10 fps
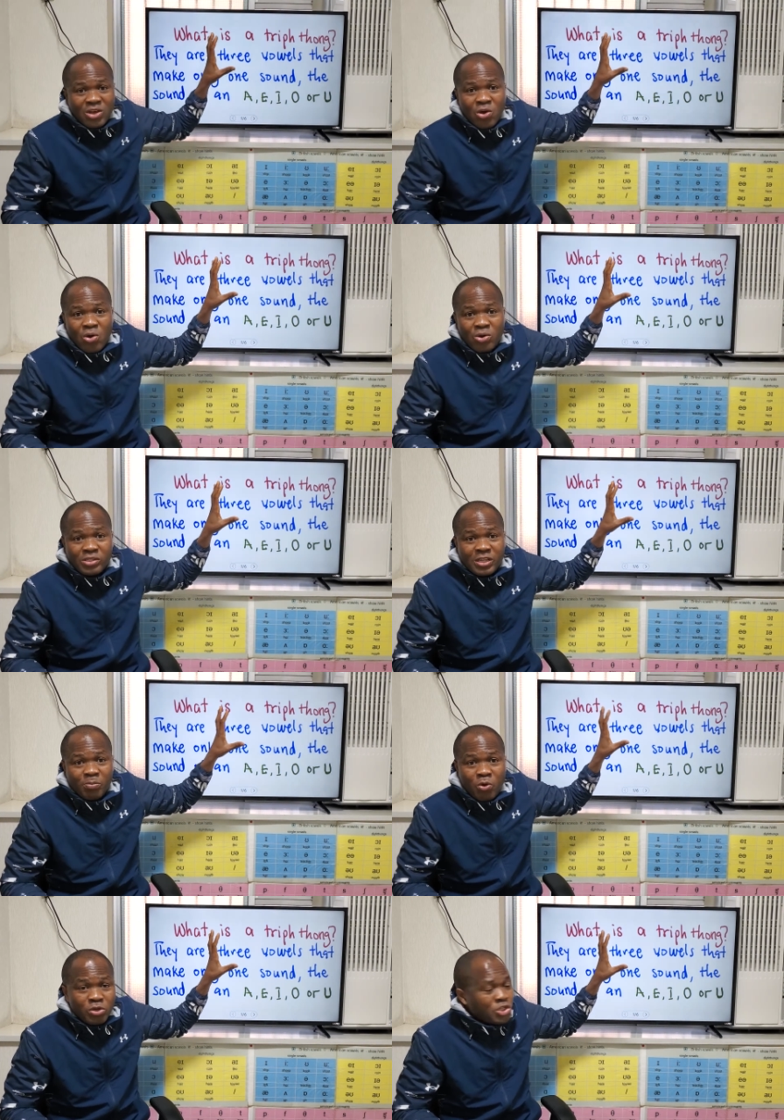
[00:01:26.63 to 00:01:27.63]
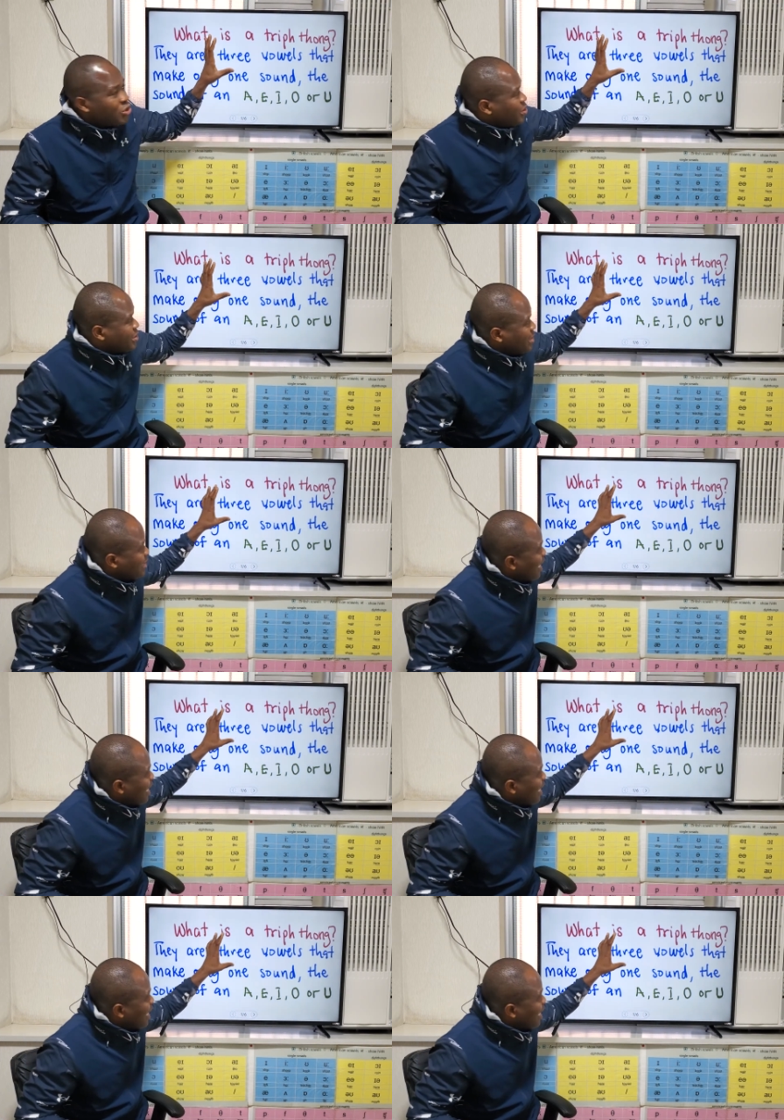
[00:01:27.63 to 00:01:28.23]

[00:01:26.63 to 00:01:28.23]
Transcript: or subconsciously